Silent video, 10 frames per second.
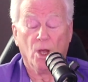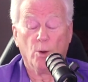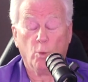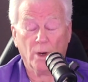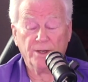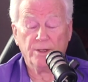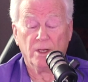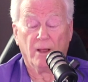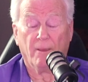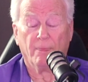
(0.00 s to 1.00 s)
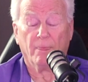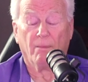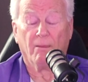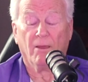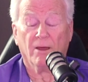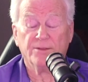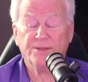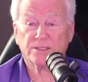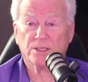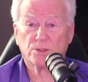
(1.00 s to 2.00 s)
When
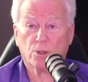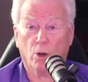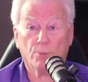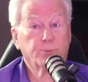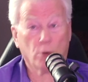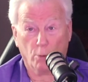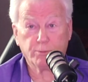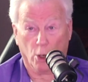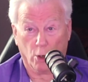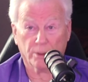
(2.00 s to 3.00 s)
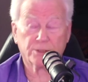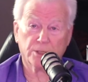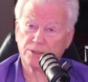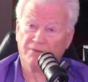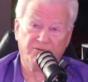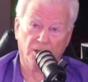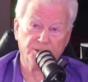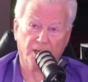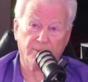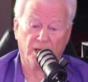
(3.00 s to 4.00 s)
this is called ProPro, it's just a fun
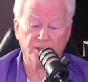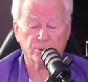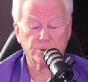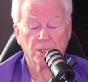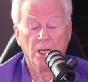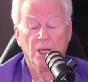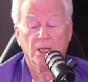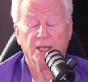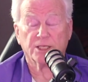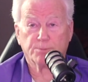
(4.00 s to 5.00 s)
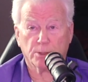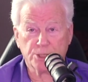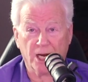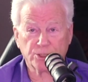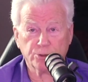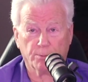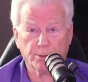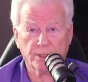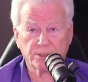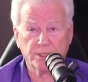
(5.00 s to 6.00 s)
name I use. It's projectional
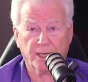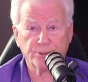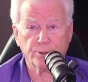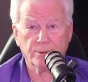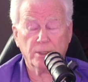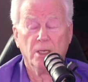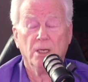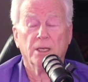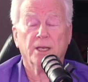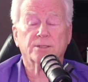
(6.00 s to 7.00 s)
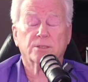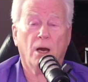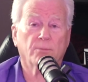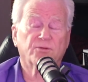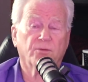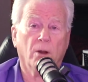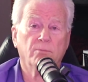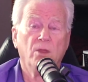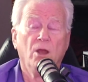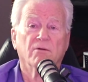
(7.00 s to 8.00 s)
pronunciation. It comes
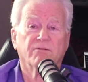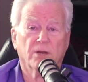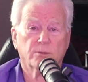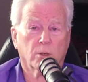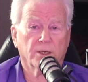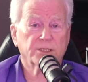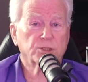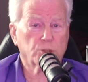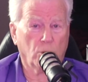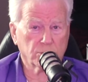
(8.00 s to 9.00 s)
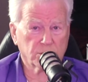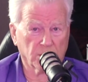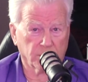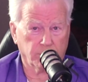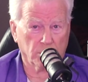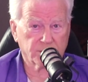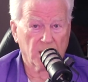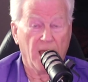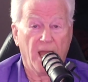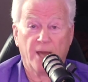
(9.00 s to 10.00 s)
from Fred Waring's tone syllables.
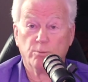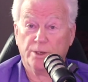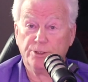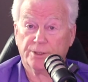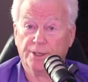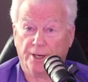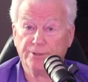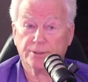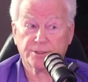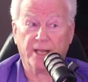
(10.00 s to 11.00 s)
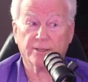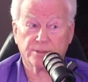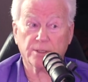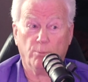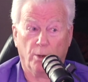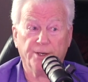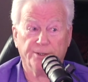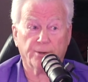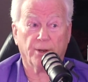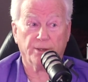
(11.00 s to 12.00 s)
And when you can understand someone and
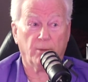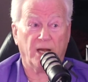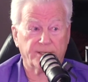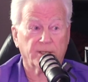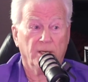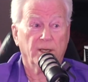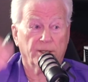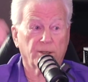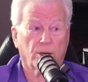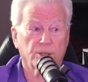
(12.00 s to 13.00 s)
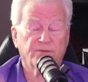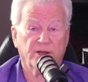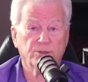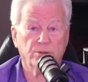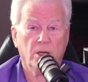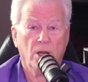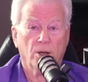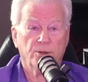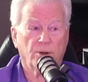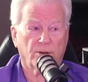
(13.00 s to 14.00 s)
they're on a mic in a large venue,
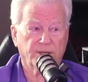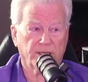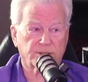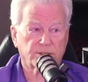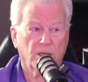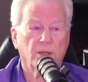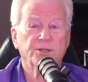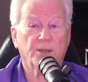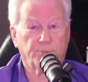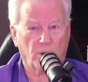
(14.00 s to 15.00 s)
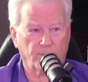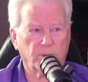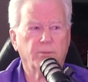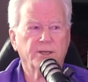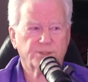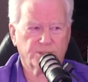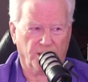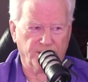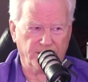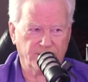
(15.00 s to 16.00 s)
know this. They probably
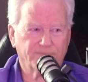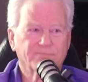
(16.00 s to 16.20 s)
studied